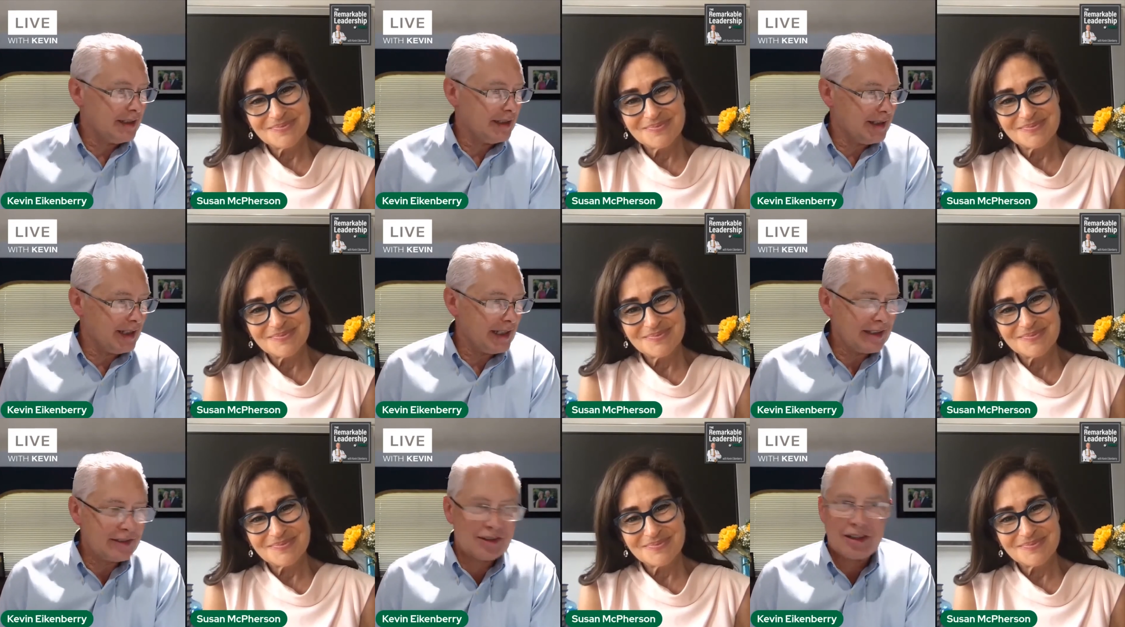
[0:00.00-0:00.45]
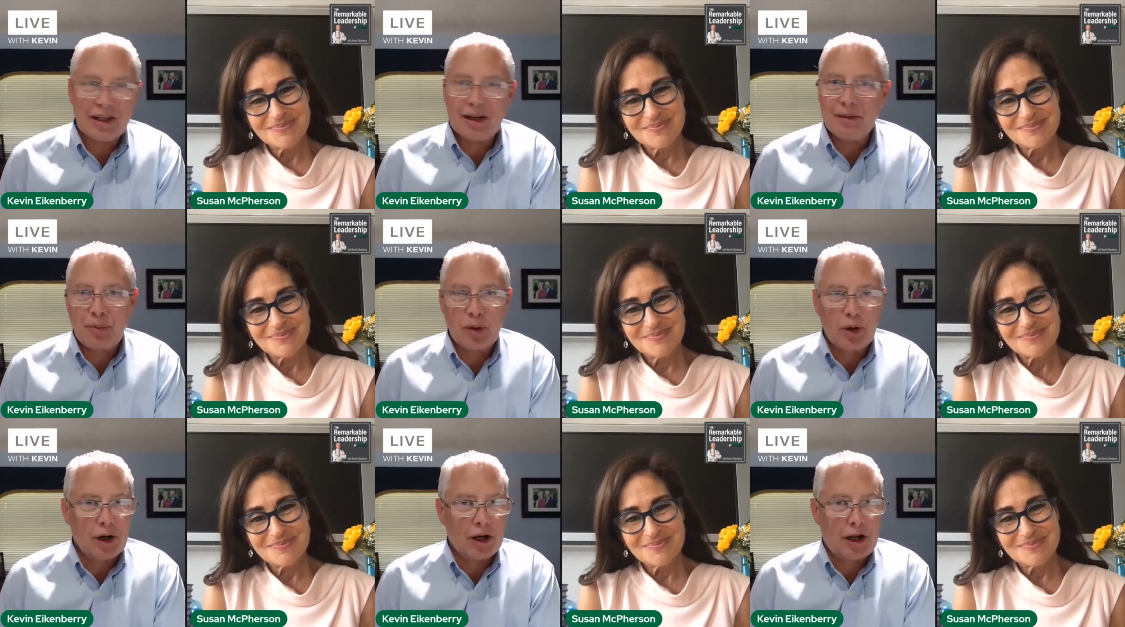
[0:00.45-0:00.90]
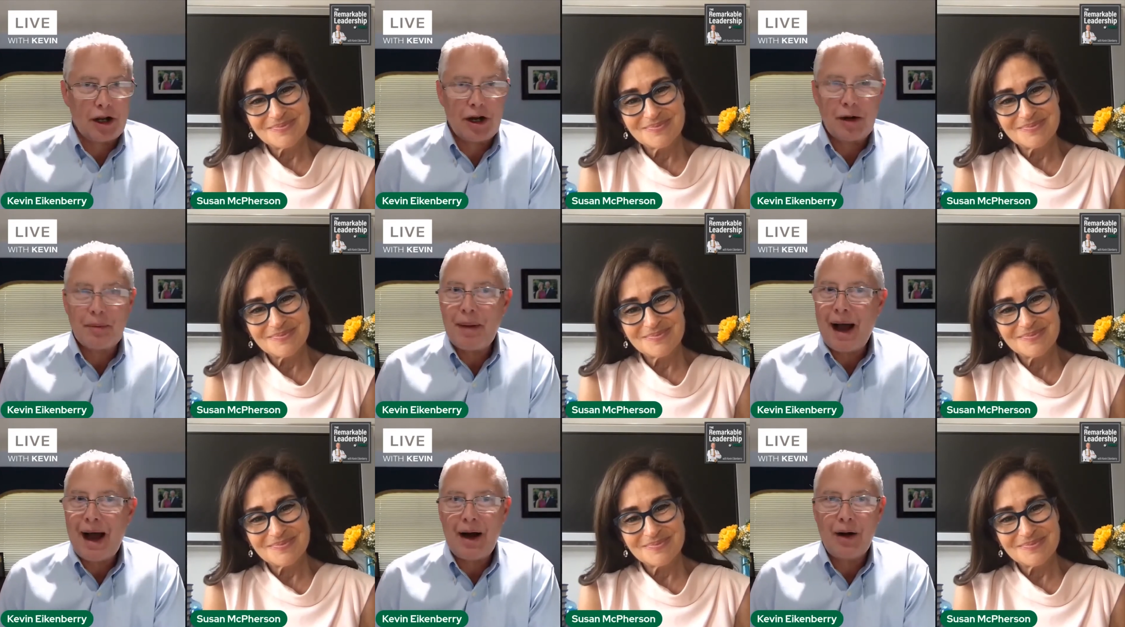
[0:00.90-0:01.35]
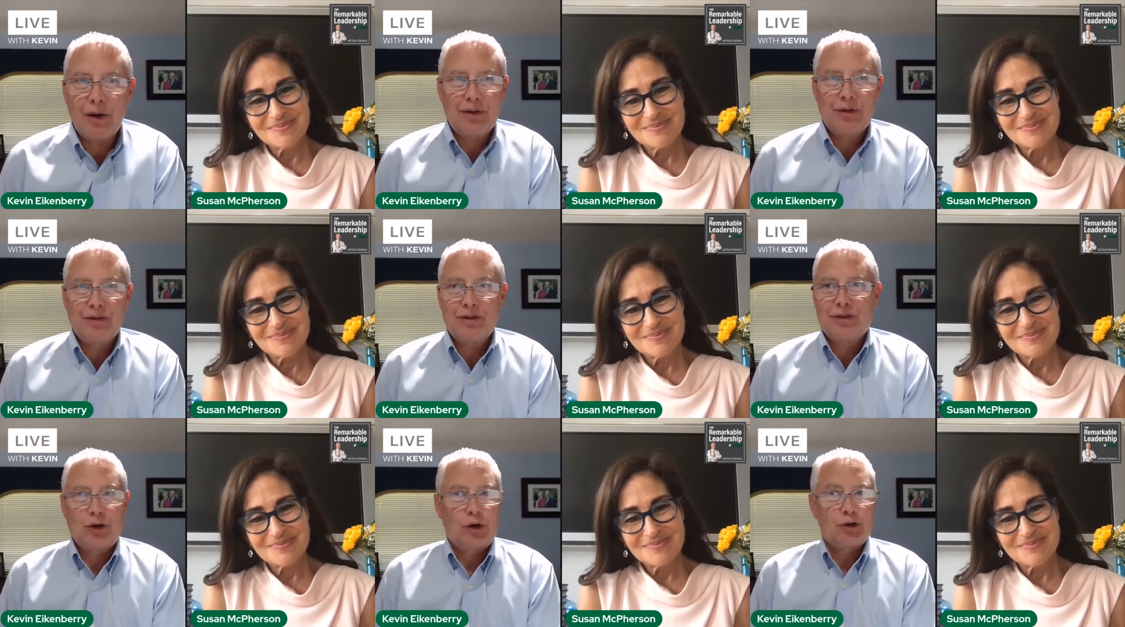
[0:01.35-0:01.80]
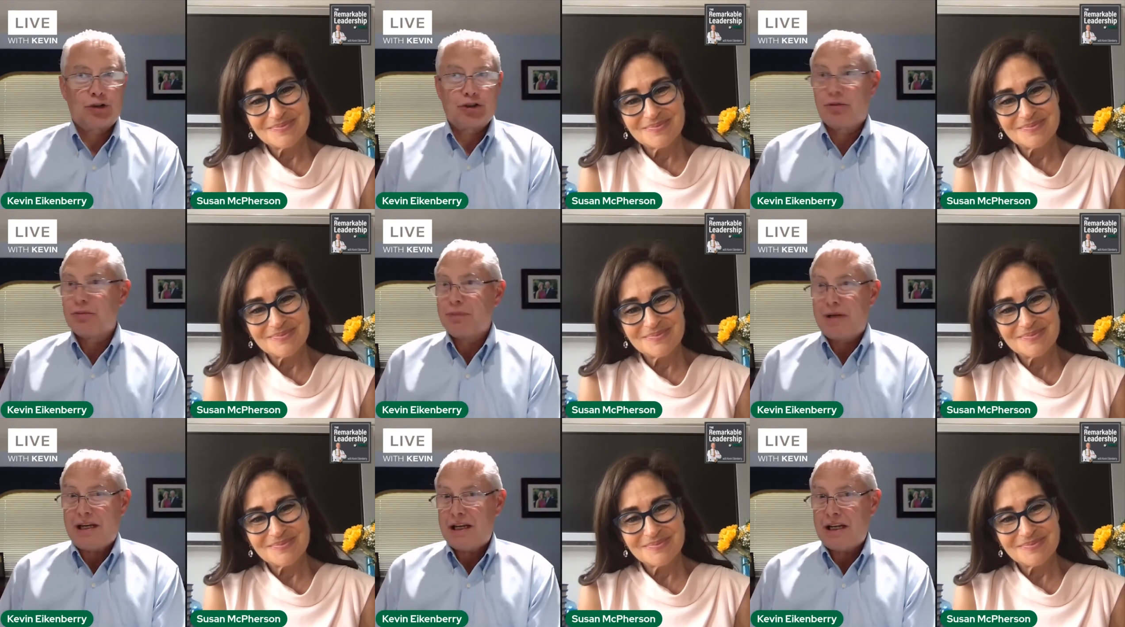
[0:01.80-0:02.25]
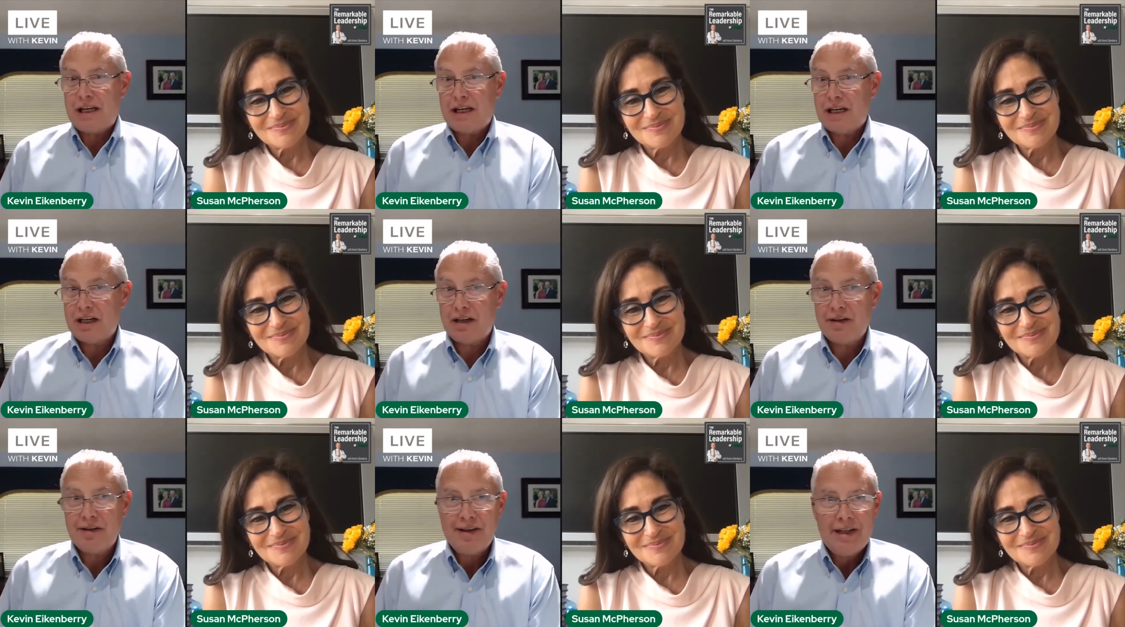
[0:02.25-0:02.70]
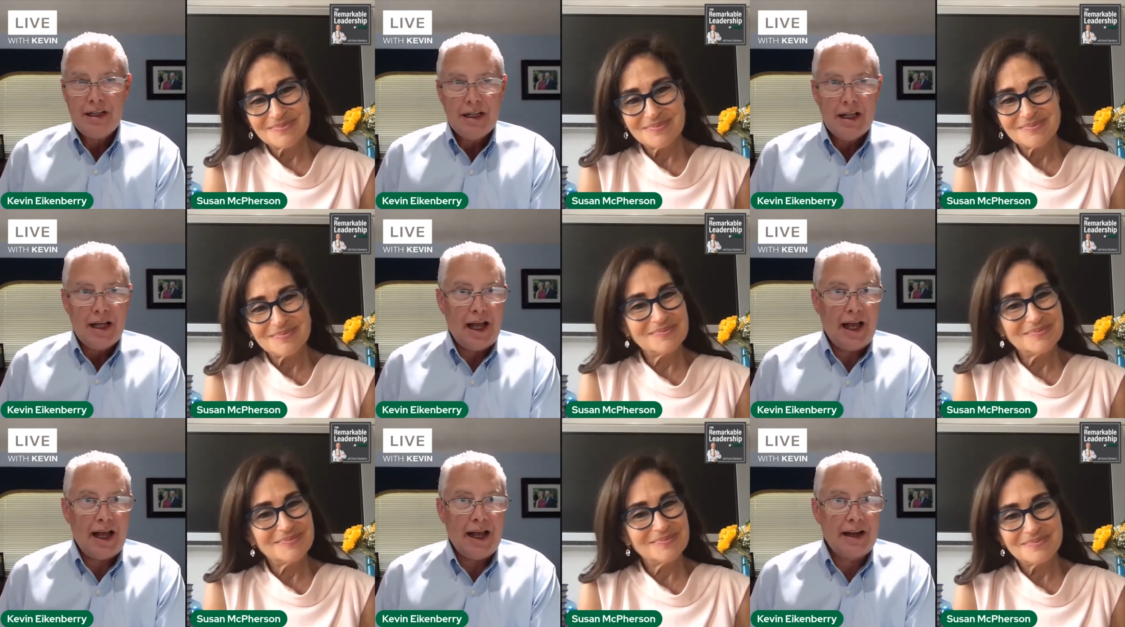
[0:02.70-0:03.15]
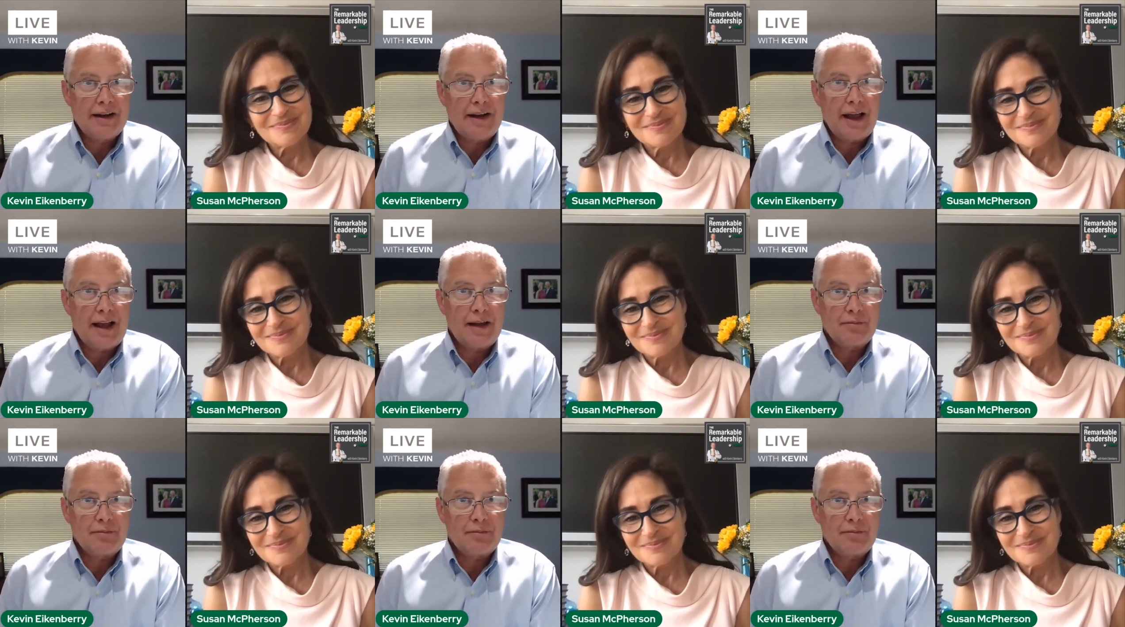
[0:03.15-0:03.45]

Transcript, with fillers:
Speaker 1: This isn't a book about social media, and